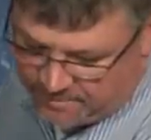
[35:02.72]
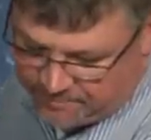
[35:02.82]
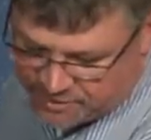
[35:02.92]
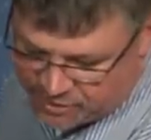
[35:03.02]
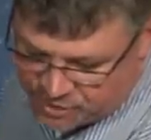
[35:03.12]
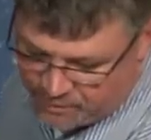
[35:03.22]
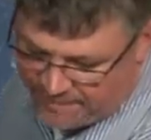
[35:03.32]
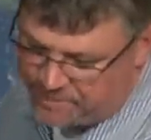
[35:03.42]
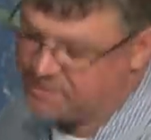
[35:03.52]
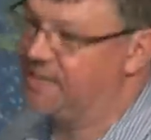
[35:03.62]
Business
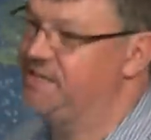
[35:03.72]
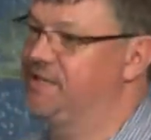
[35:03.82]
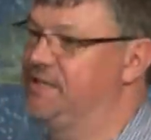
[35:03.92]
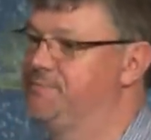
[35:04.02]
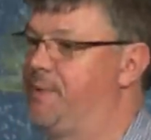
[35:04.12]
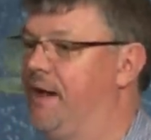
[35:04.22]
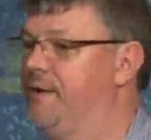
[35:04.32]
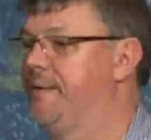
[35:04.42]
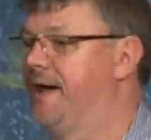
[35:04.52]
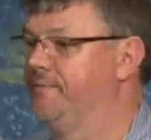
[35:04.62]
reputation is
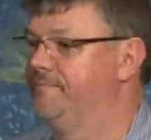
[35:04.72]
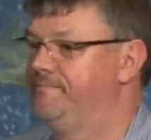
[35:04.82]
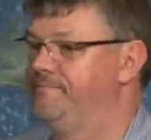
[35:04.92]
paramount.